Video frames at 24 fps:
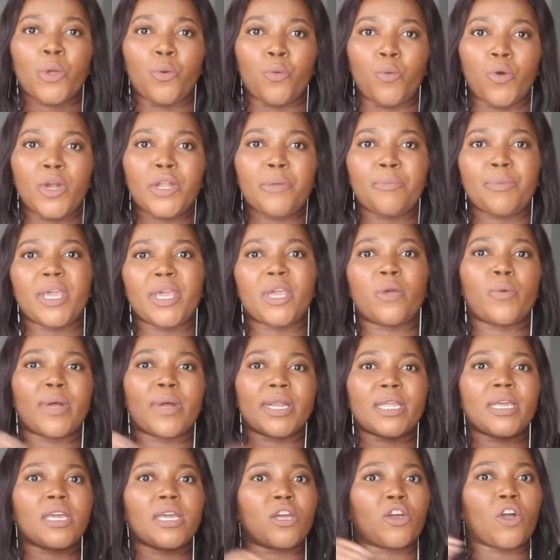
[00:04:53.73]
would be
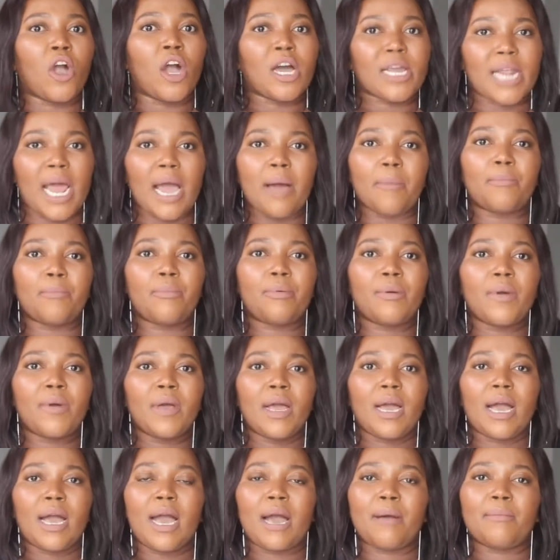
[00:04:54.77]
when he got up
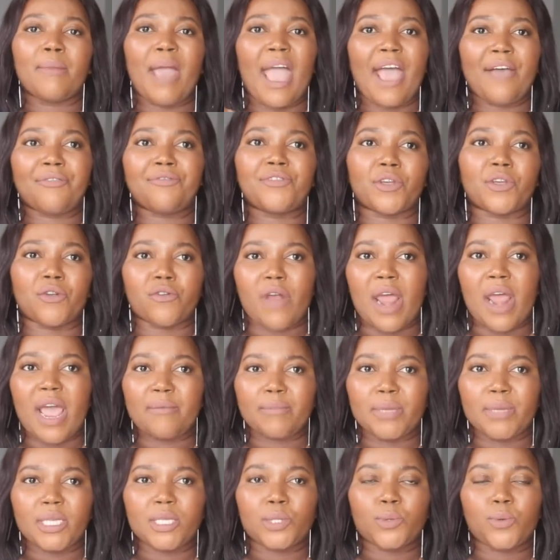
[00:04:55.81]
at the
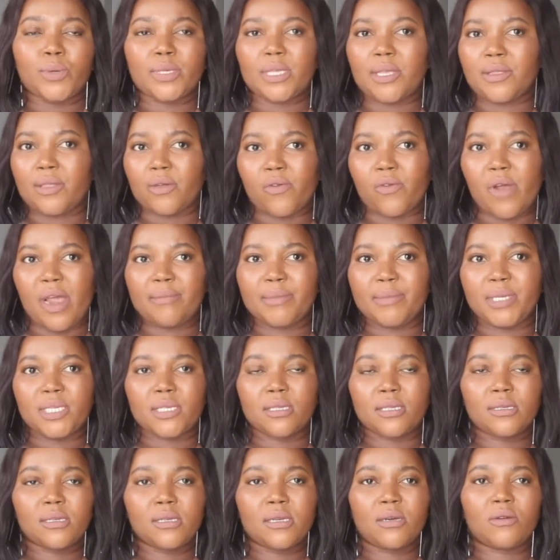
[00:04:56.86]
Grammys. Was it the
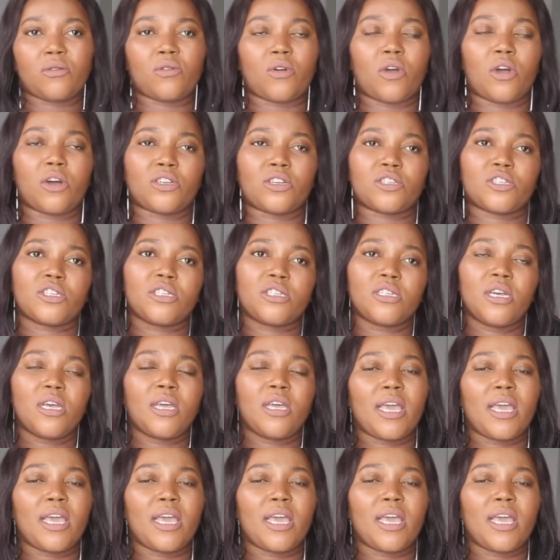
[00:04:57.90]
Grammys? Oh gosh.